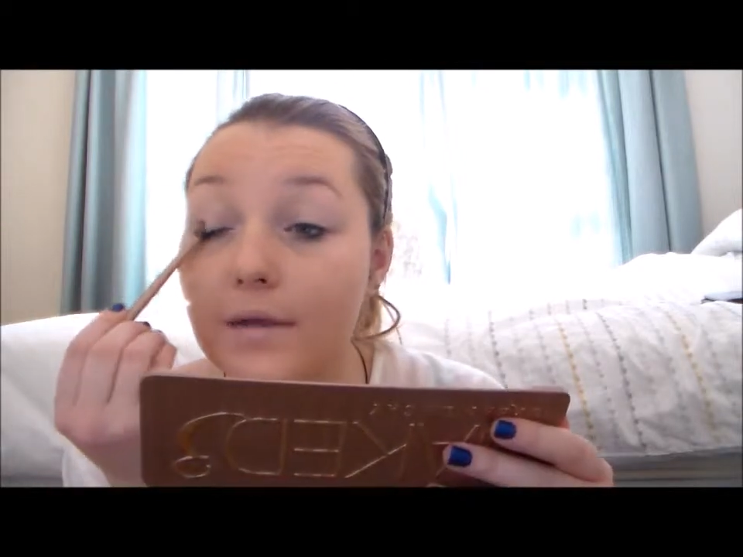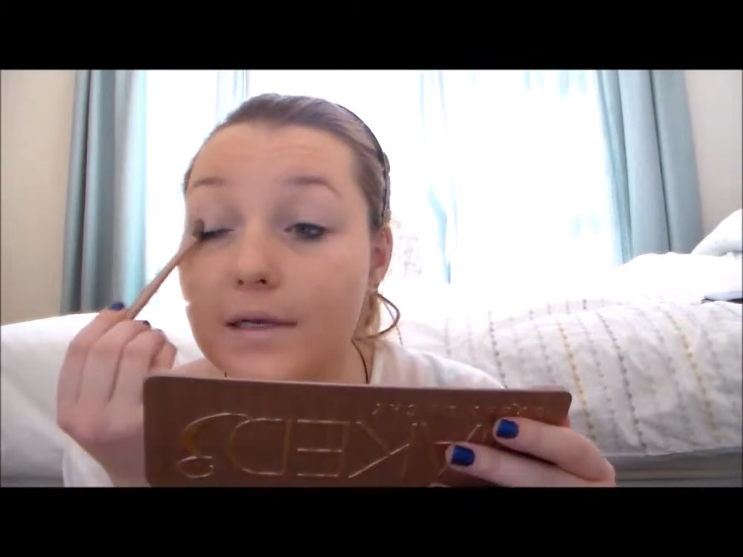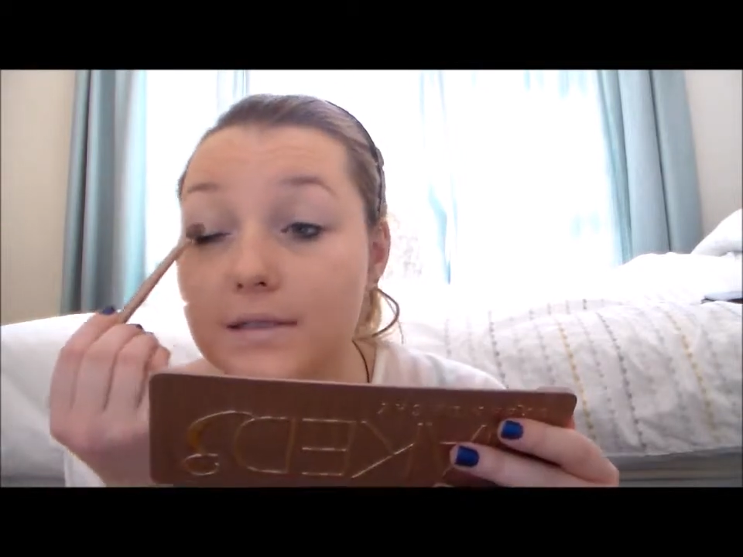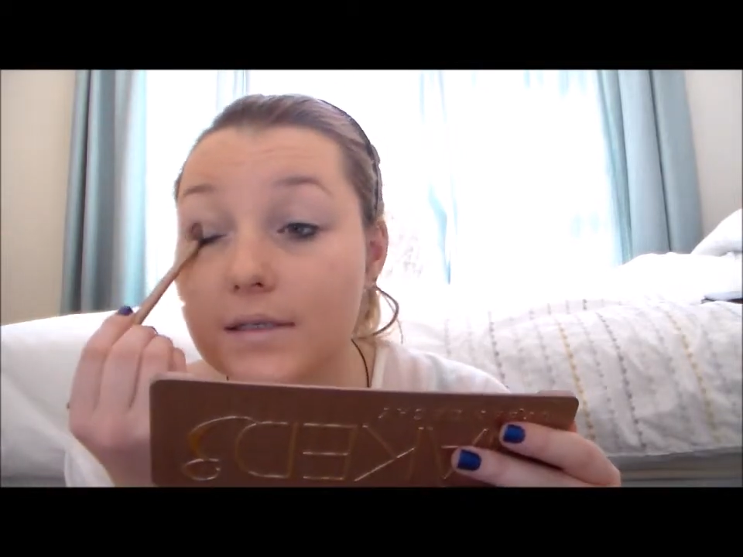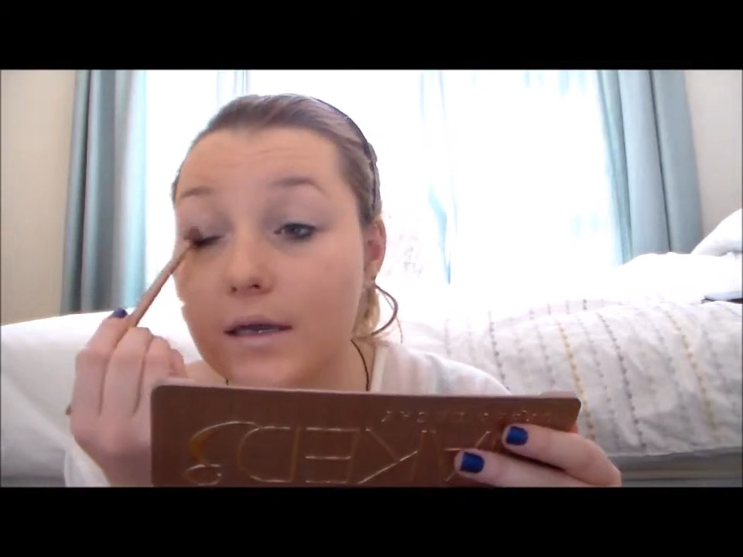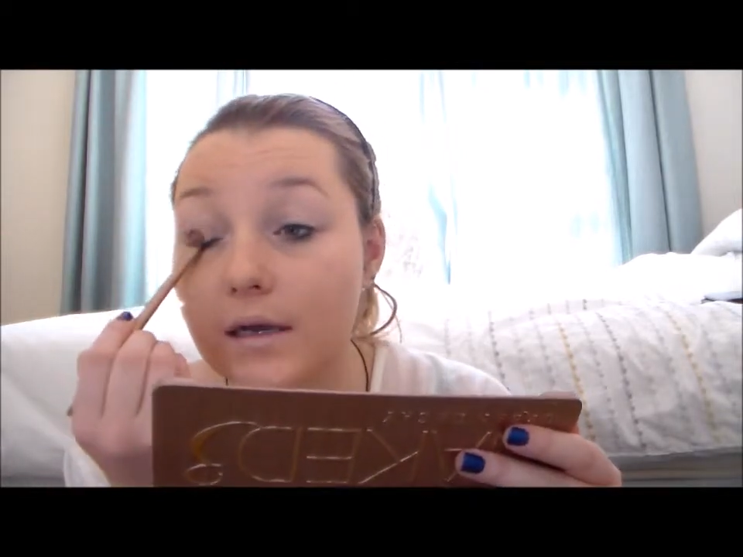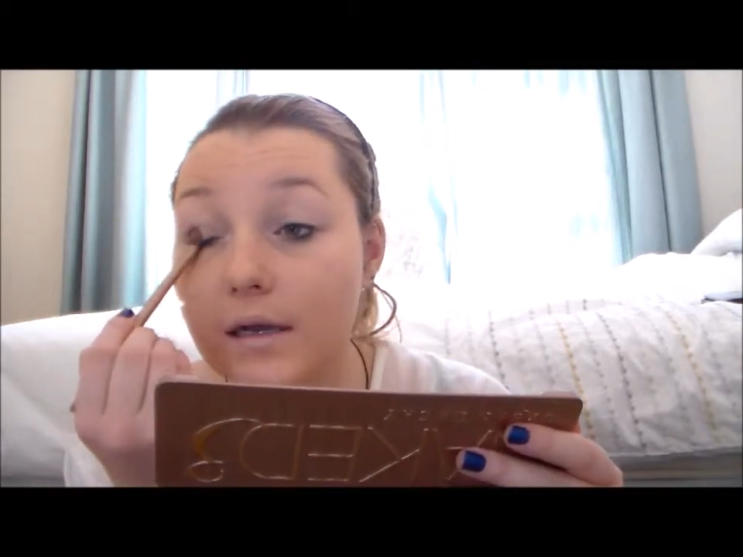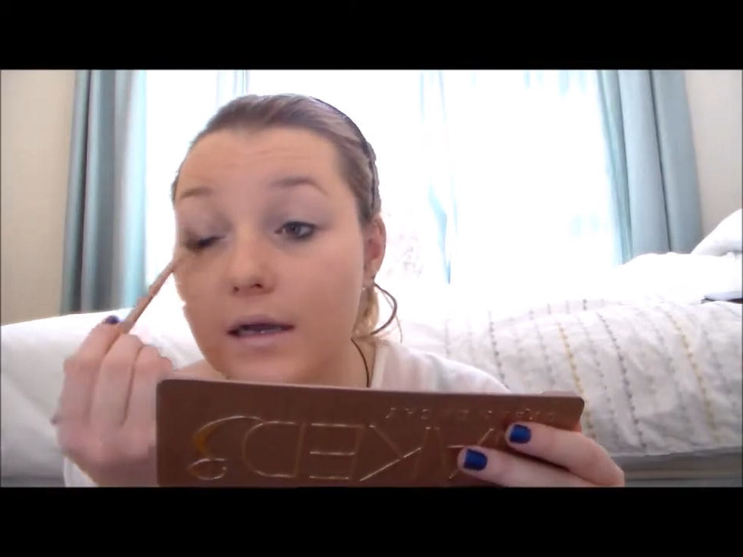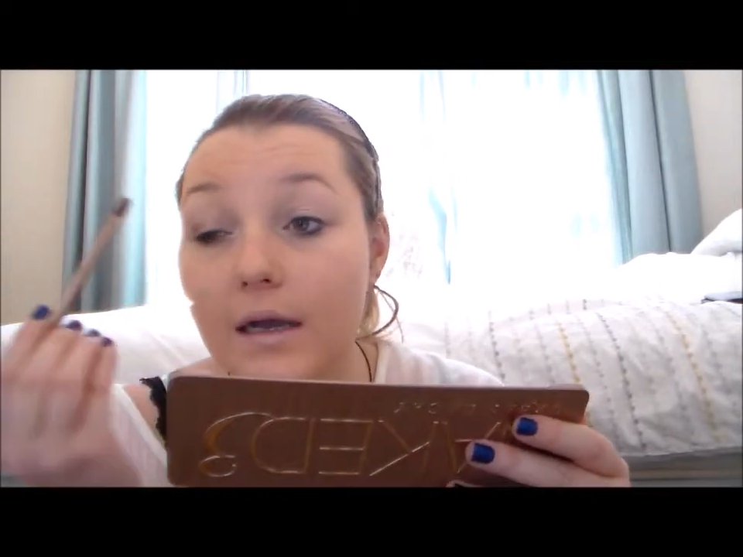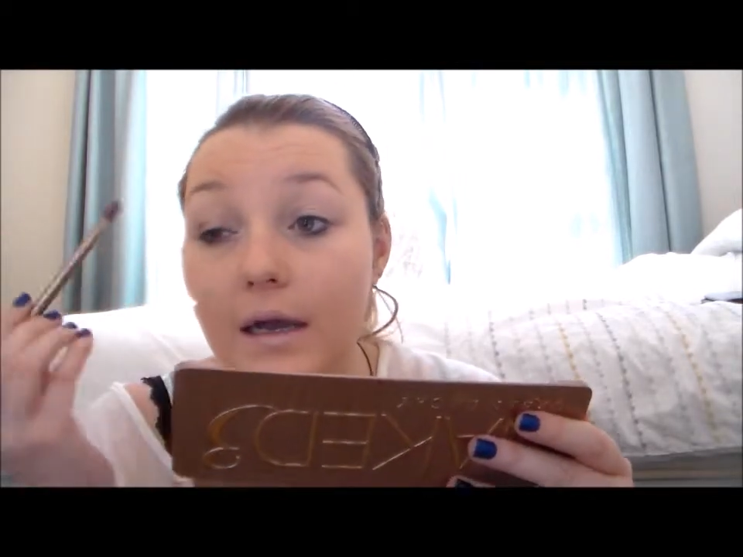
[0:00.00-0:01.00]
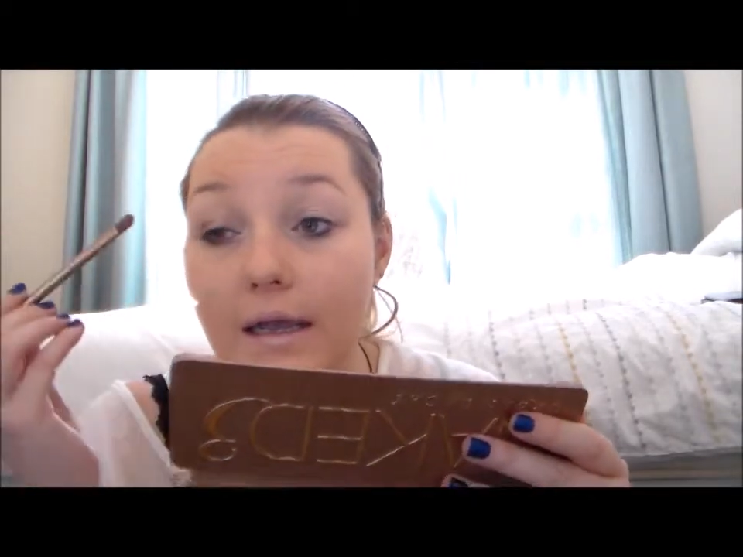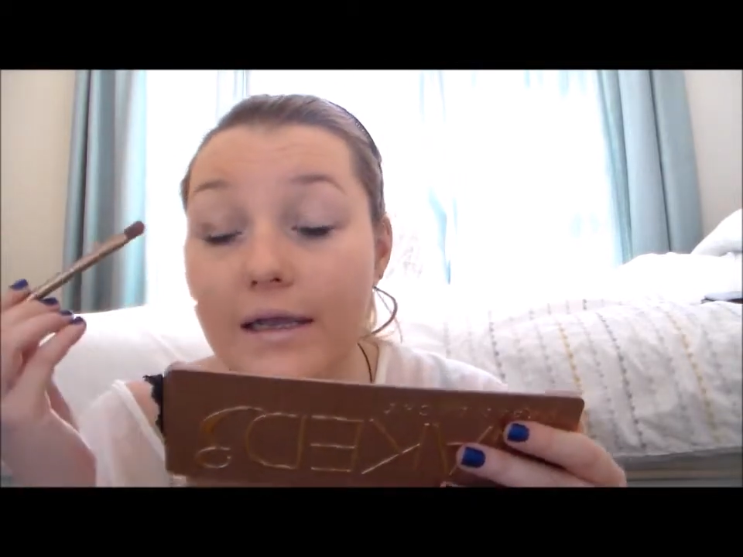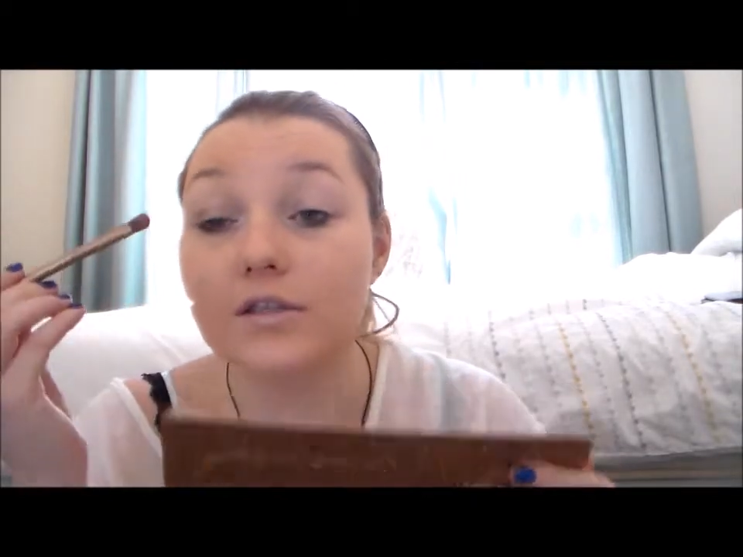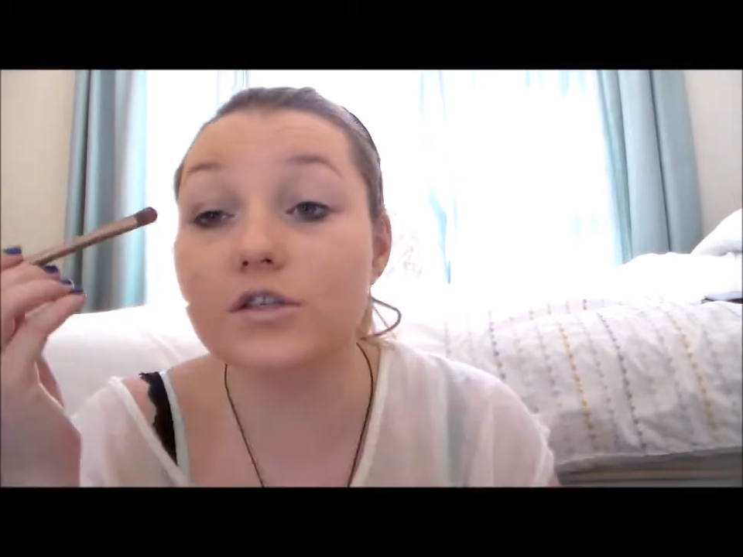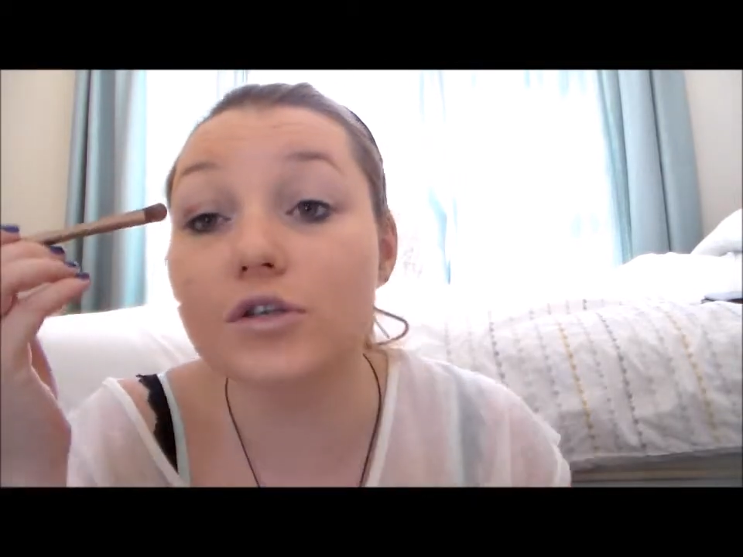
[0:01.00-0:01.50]
this
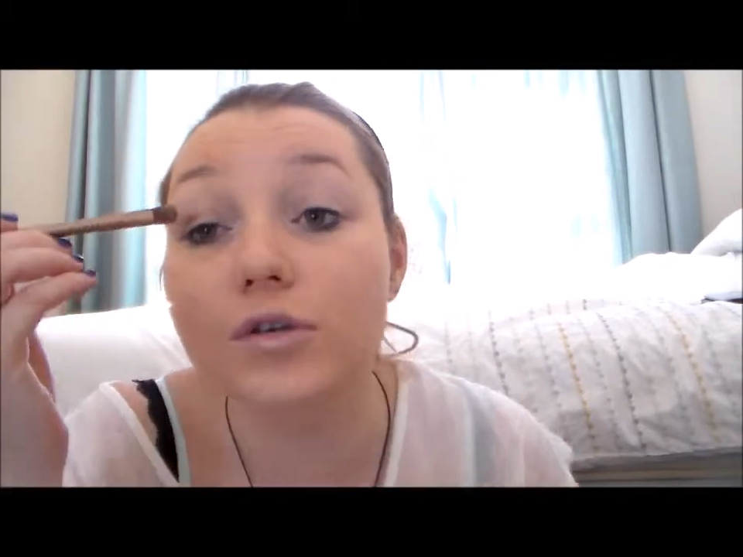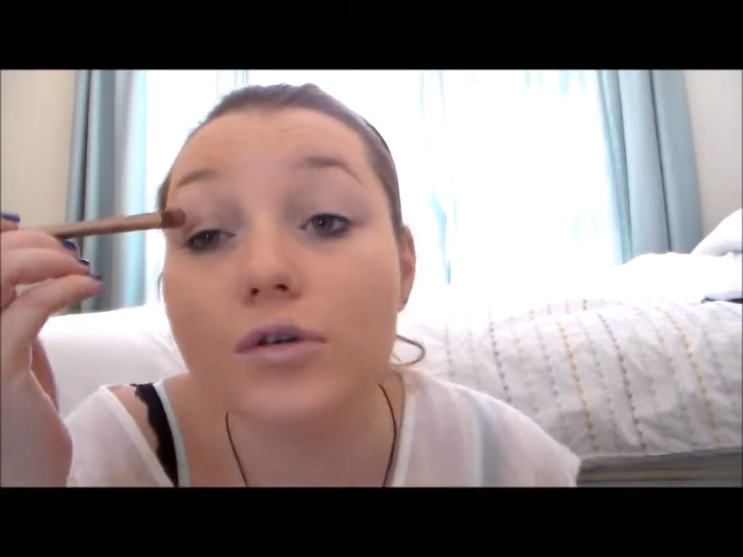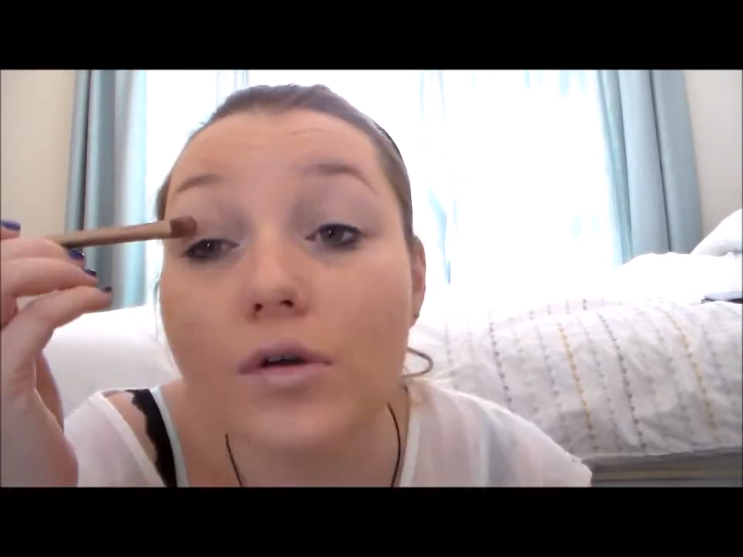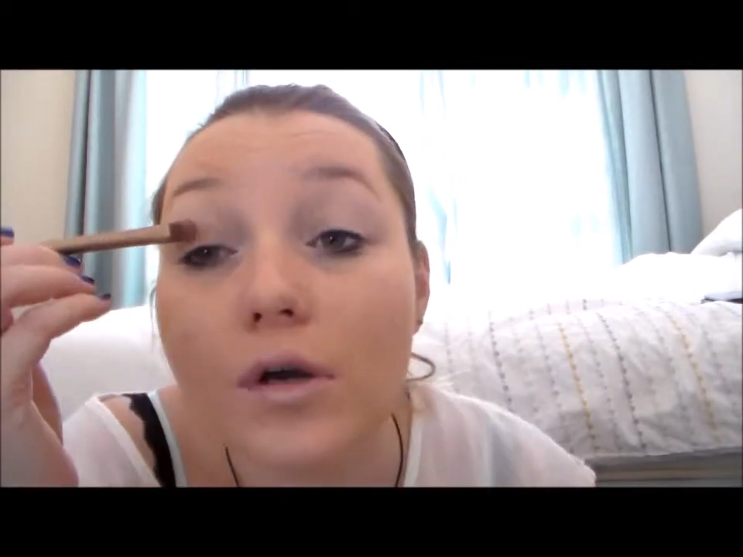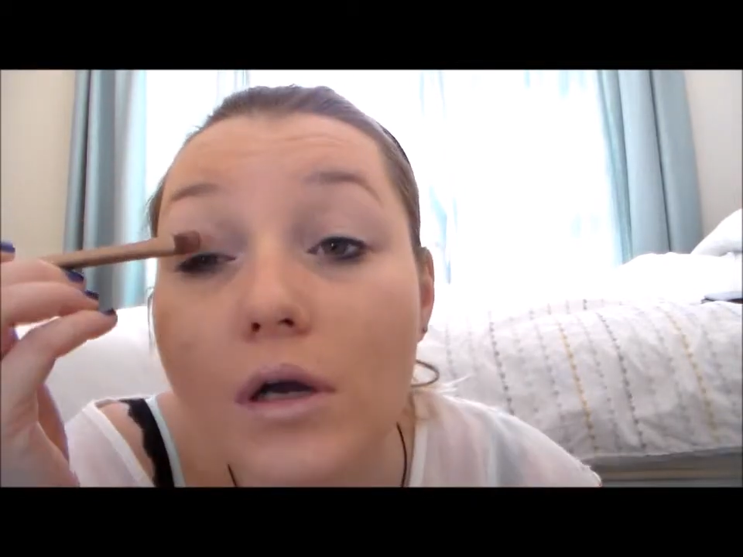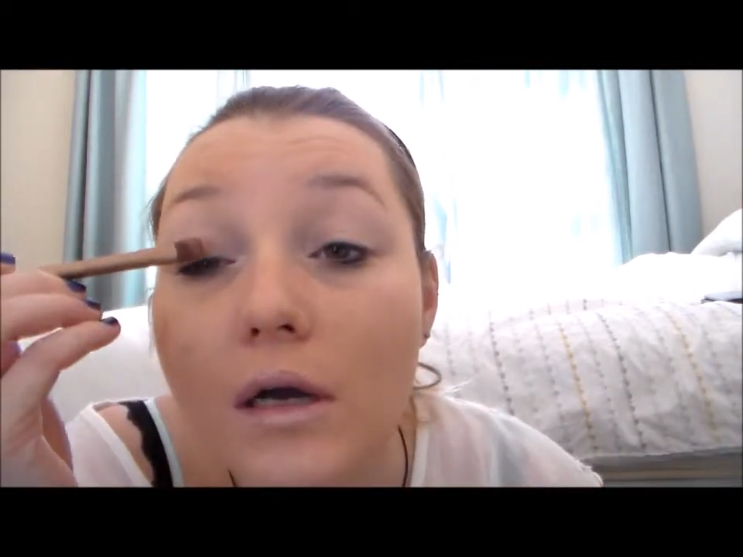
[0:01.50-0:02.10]
onto